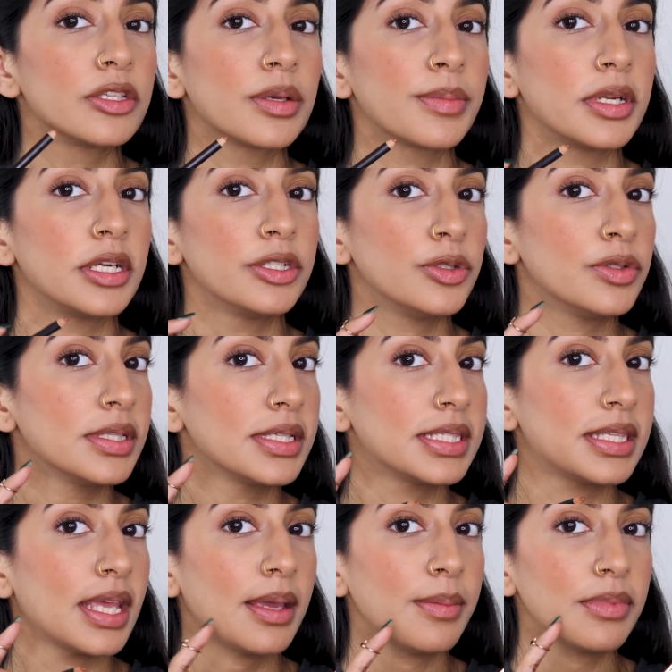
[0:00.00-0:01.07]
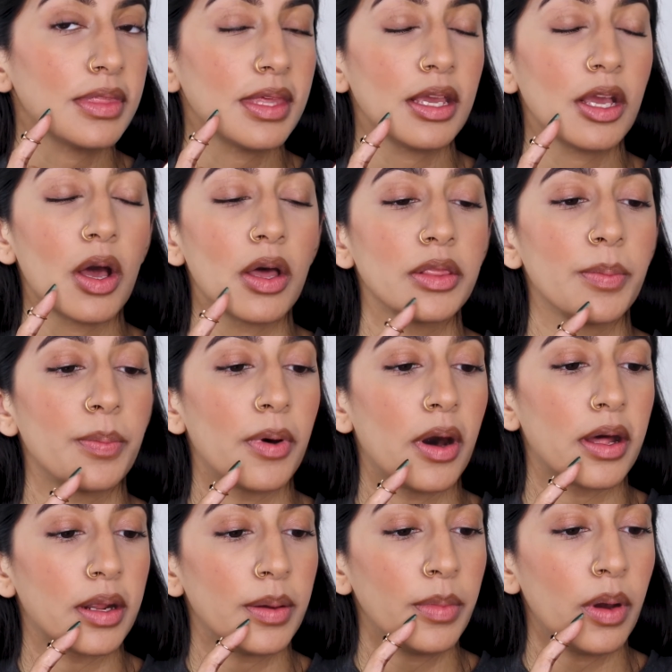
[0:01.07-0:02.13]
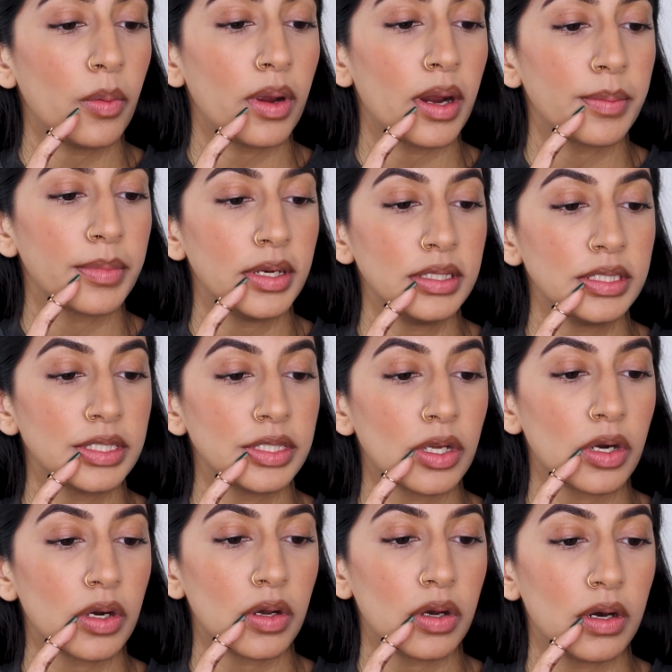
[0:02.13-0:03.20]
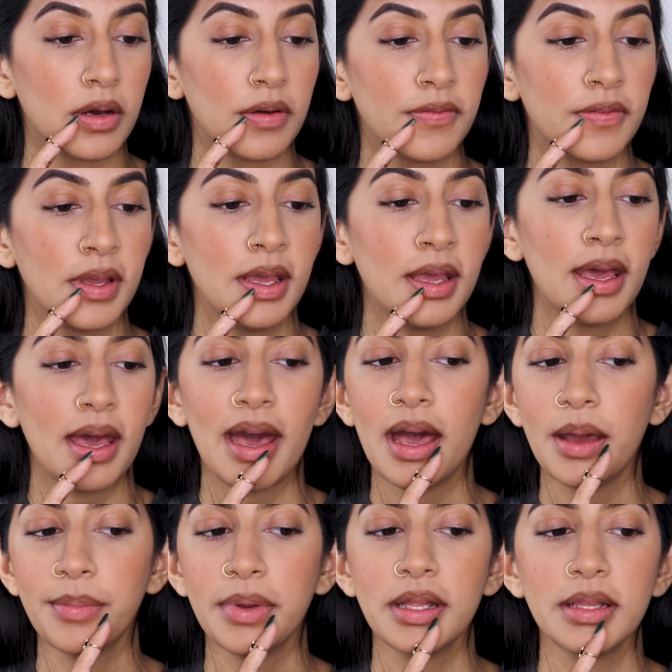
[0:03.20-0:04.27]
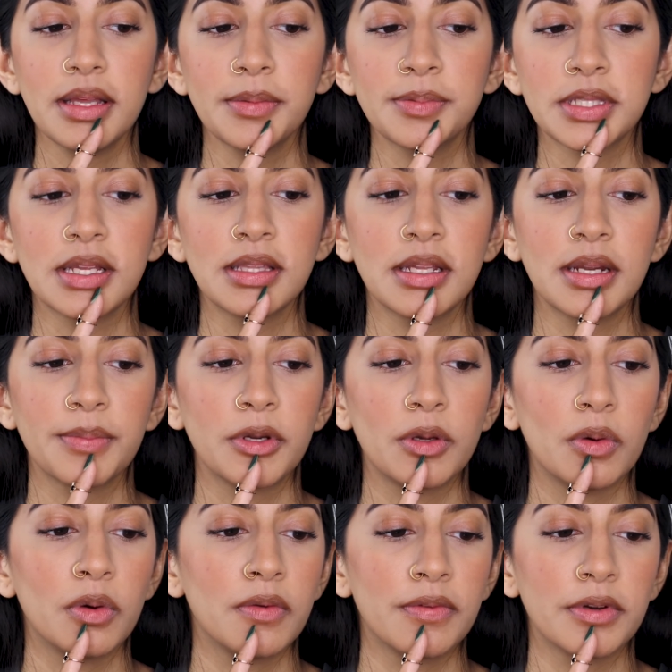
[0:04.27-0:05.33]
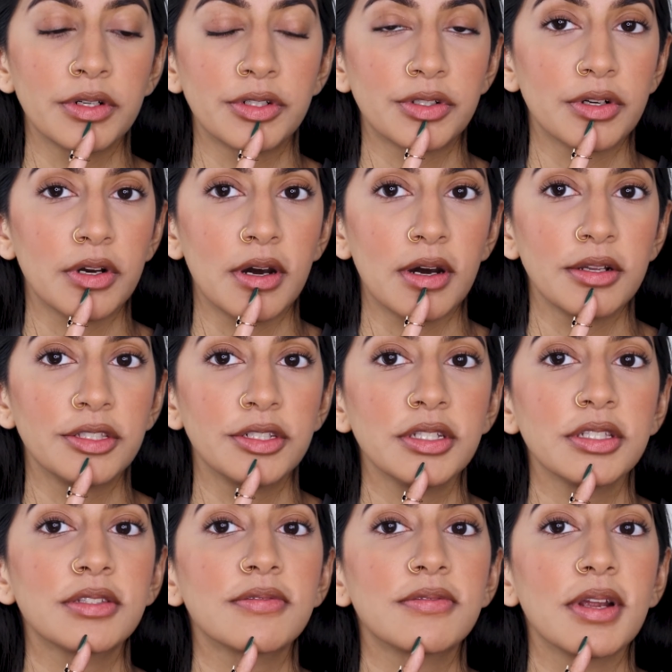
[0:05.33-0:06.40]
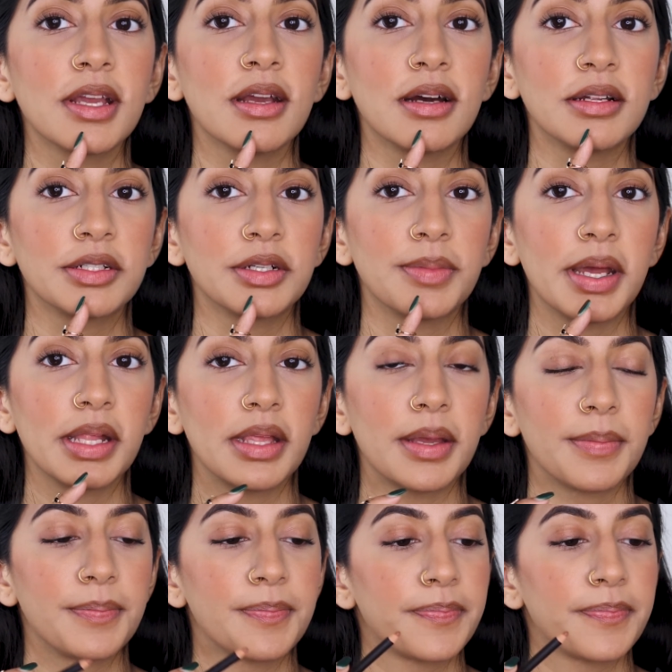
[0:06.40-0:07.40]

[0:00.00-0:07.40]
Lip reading: So I'm gonna do the same thing on the bottom, where I'm gonna start off at my lips and then I'm gonna overdraw just right under my lip.